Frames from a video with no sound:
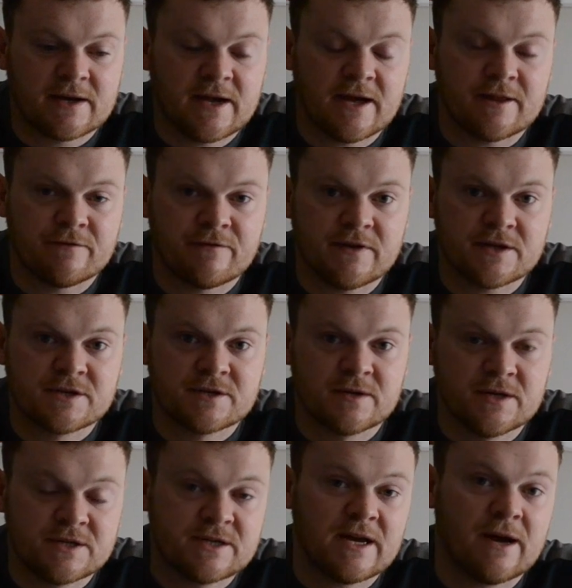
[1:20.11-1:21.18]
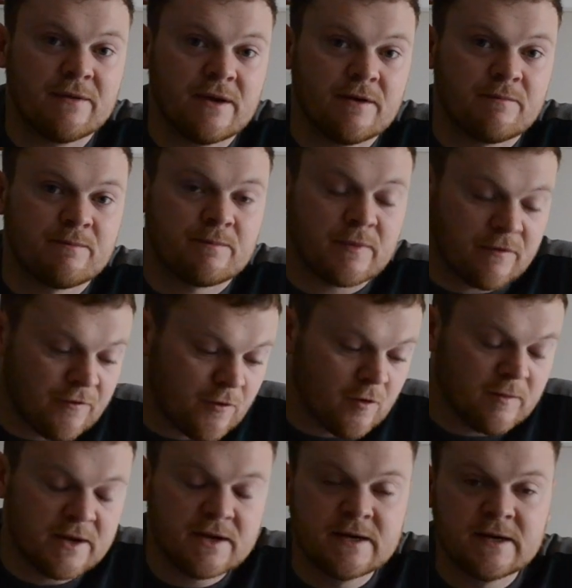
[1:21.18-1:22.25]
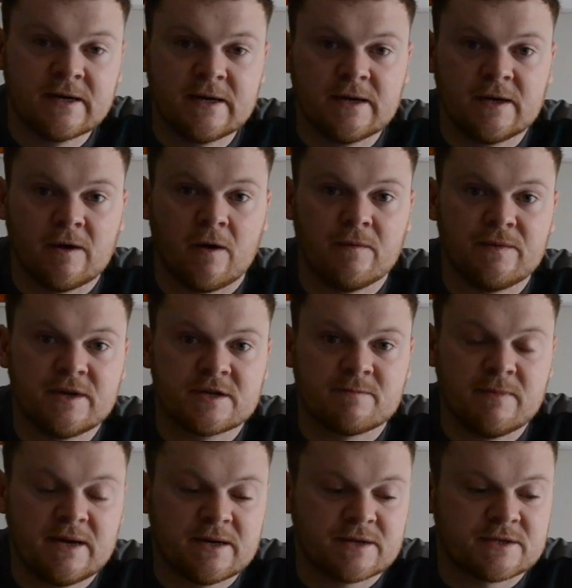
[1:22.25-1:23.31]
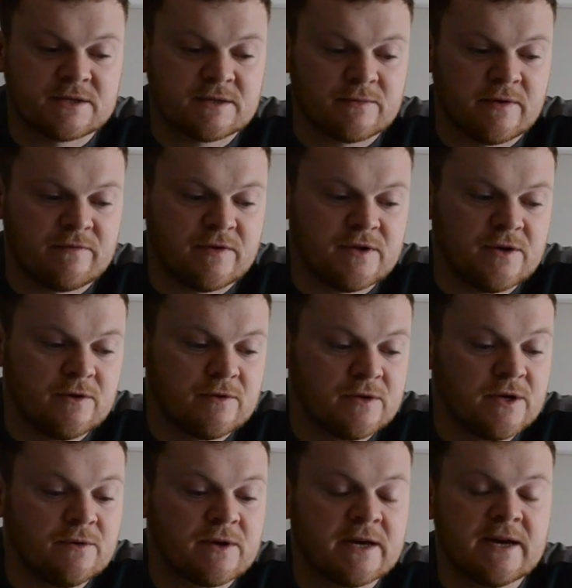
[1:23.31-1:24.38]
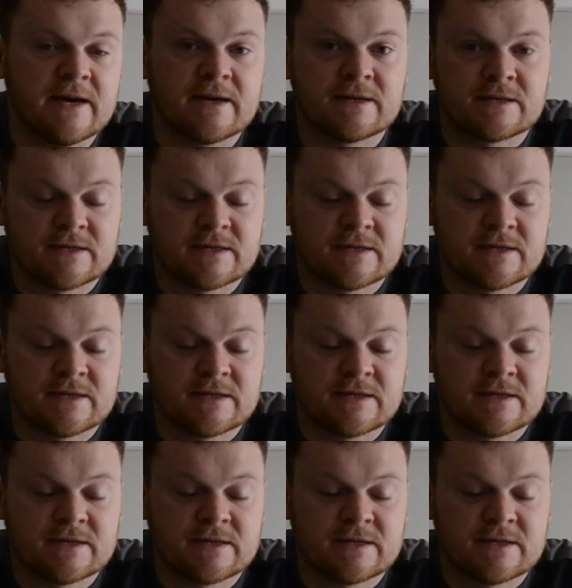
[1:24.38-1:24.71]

get the fish, see how they're performing on this mix with the new kit.